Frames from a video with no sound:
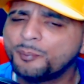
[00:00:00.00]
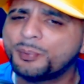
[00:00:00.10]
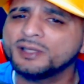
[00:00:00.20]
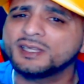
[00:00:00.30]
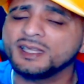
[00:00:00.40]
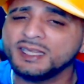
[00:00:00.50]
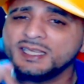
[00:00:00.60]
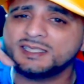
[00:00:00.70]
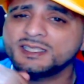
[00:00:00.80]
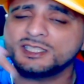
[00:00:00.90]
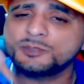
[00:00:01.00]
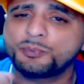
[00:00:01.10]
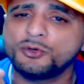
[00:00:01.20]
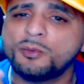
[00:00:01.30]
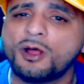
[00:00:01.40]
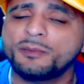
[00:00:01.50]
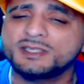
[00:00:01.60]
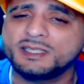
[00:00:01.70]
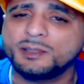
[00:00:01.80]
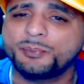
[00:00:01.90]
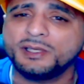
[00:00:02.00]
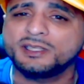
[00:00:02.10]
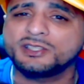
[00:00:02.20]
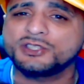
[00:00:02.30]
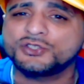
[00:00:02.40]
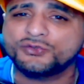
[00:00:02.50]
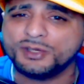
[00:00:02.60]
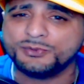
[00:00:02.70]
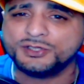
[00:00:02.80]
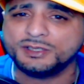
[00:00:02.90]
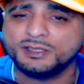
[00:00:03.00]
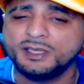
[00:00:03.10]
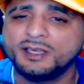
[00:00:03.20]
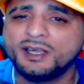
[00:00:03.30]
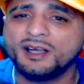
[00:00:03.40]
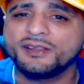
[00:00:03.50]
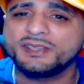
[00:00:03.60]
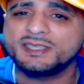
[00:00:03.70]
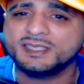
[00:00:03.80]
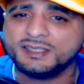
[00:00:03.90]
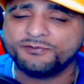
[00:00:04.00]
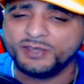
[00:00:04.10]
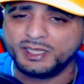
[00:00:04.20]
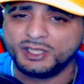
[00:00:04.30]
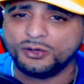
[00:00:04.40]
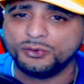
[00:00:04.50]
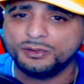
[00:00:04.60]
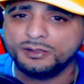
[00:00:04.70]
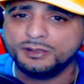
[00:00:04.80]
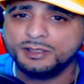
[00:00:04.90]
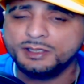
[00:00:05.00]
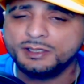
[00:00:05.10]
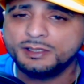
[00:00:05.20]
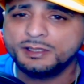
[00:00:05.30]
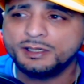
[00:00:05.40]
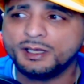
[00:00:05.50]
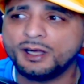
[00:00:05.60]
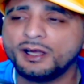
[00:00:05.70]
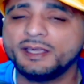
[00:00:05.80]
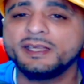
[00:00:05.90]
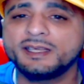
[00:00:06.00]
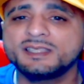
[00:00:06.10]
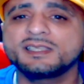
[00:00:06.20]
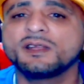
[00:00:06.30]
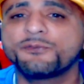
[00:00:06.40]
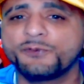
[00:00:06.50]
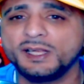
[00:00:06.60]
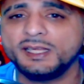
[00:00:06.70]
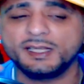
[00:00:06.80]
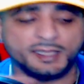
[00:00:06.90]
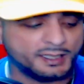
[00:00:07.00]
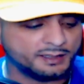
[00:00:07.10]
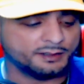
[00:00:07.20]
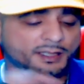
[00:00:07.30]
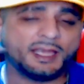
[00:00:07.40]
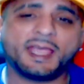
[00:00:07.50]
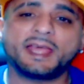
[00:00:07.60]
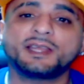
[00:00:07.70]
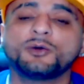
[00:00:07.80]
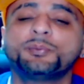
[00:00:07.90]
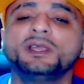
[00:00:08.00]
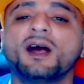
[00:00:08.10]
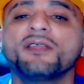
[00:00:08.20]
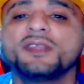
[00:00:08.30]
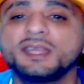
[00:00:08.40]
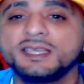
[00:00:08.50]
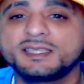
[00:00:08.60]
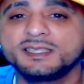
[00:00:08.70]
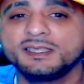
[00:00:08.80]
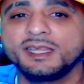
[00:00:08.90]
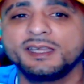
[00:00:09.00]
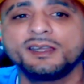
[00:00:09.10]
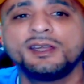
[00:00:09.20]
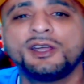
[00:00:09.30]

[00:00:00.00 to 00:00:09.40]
But the link to this boom arm is going to be in the description of this video. Uh, it is an affiliate link, and there'll be other links in there